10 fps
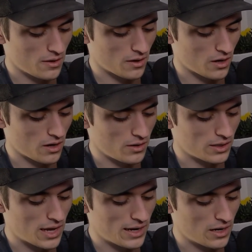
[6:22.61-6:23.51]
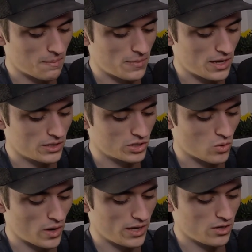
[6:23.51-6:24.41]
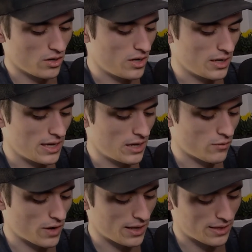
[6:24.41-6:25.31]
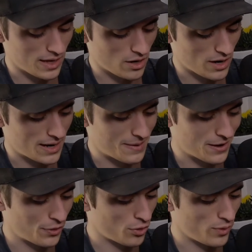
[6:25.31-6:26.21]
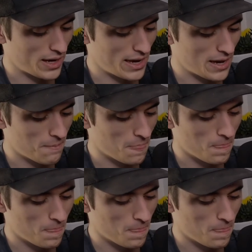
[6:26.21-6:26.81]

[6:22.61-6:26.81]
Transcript: The lineup is quite good again right there at about 3 a.m.